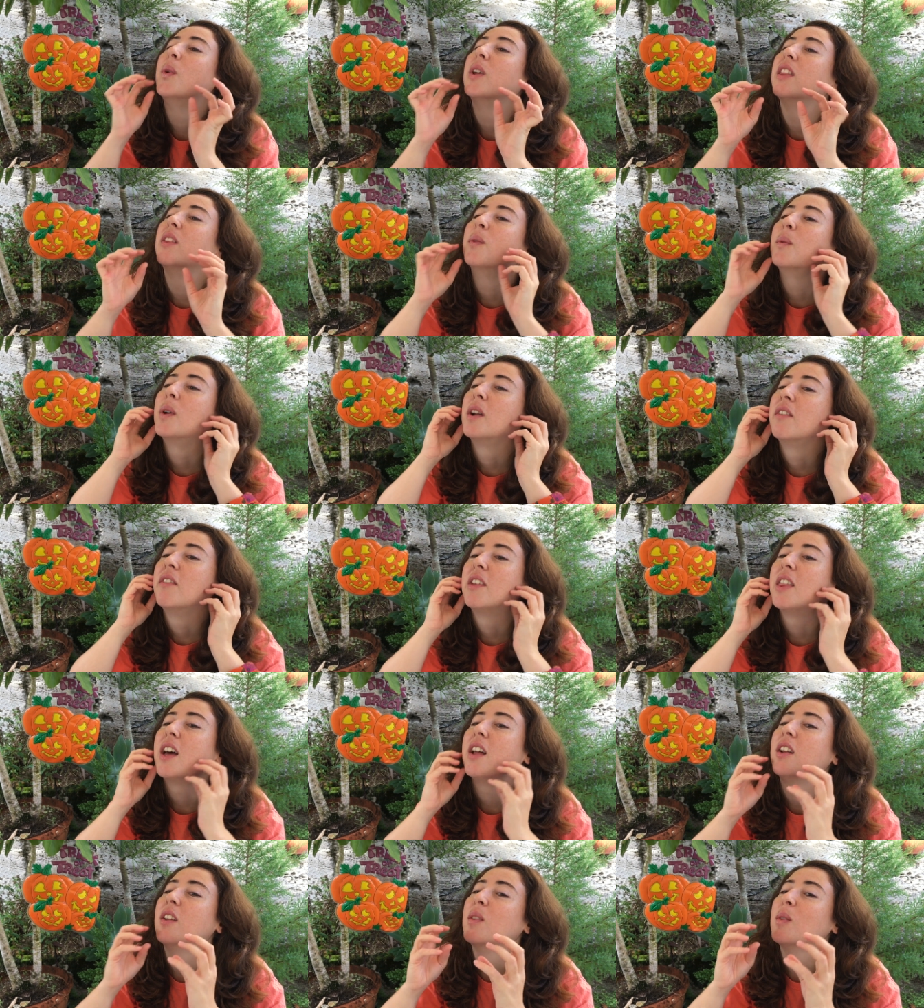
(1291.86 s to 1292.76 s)
whatever
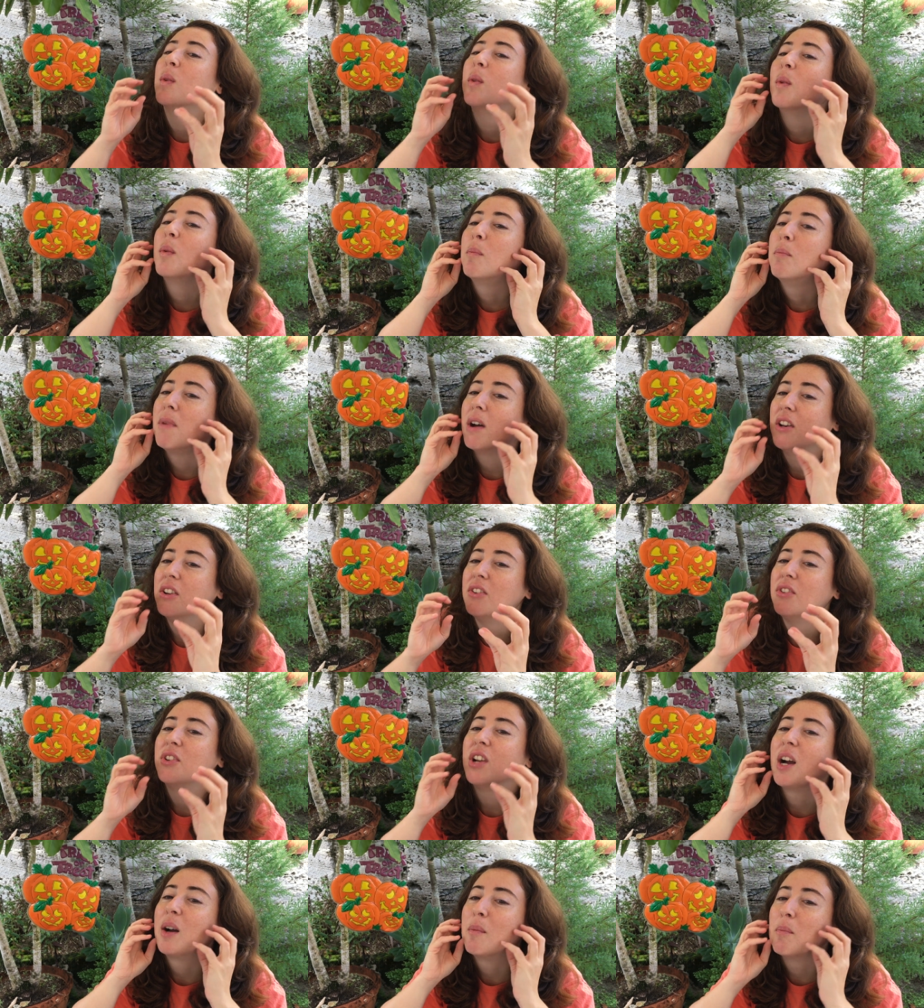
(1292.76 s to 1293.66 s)
that is, mutton
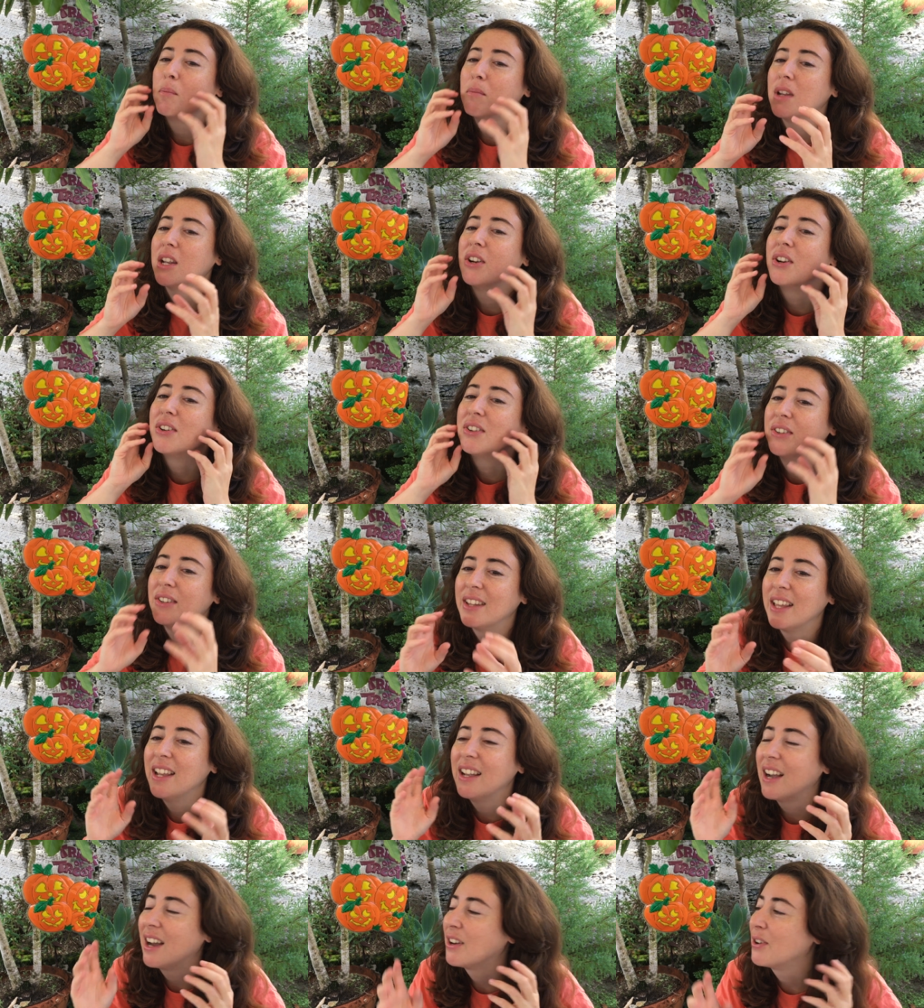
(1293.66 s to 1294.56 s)
chop beard
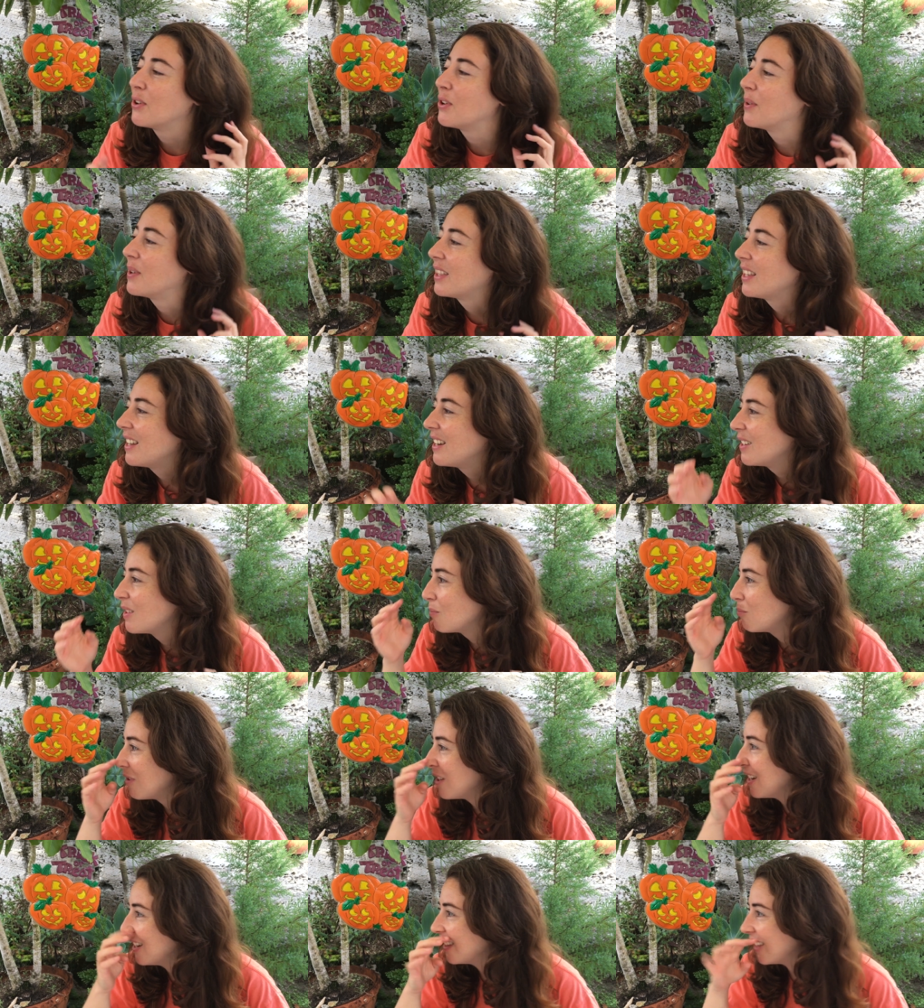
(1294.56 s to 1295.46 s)
thing, I don't know what that is,
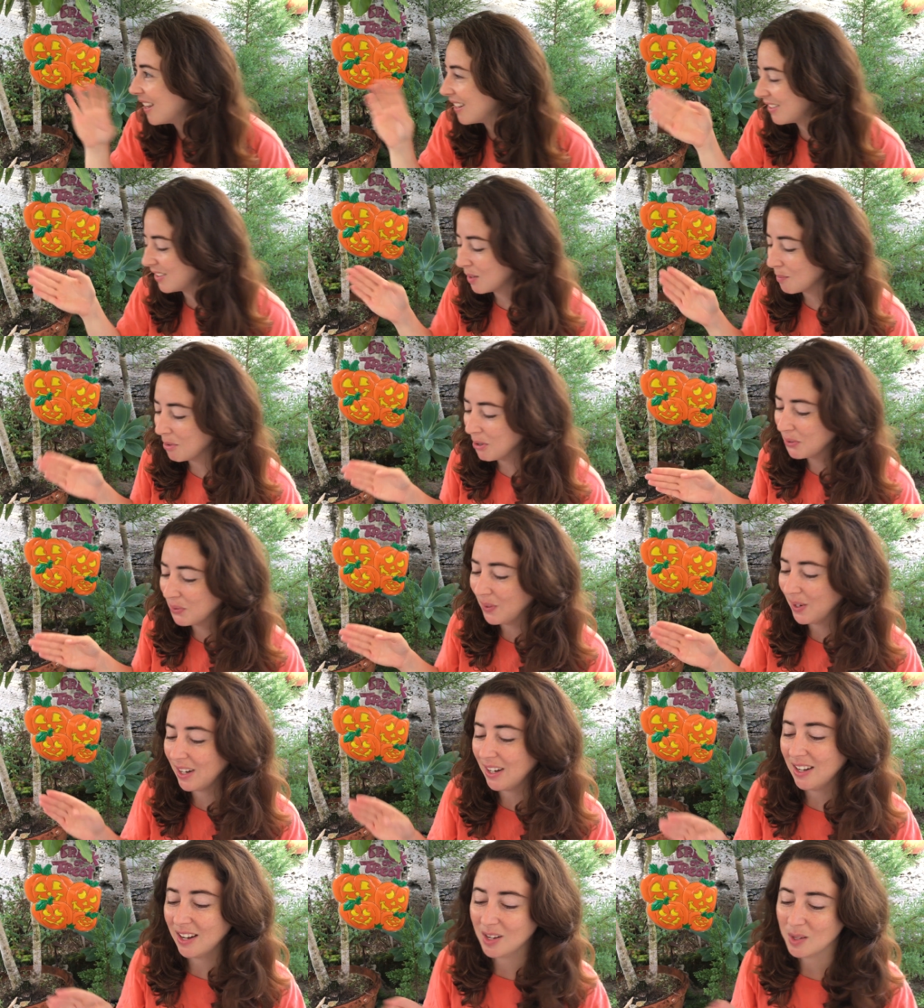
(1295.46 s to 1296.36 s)
but that's the most
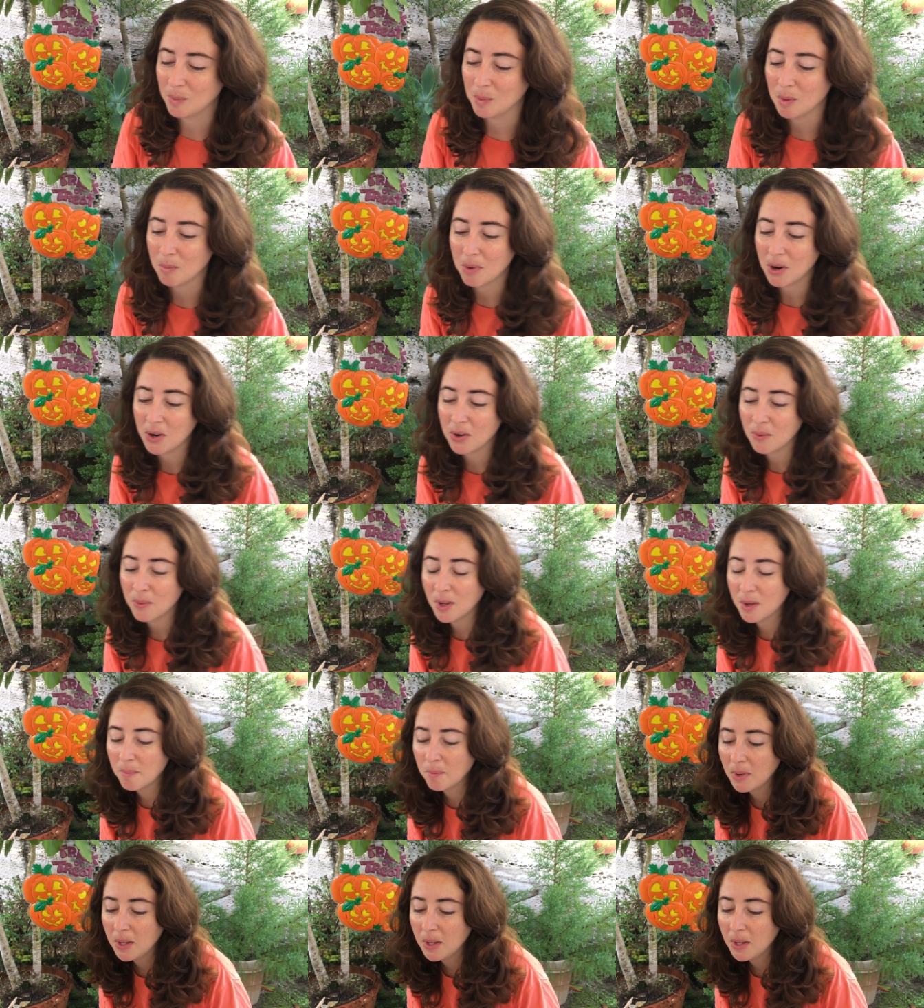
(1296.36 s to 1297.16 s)
recognizable part of him.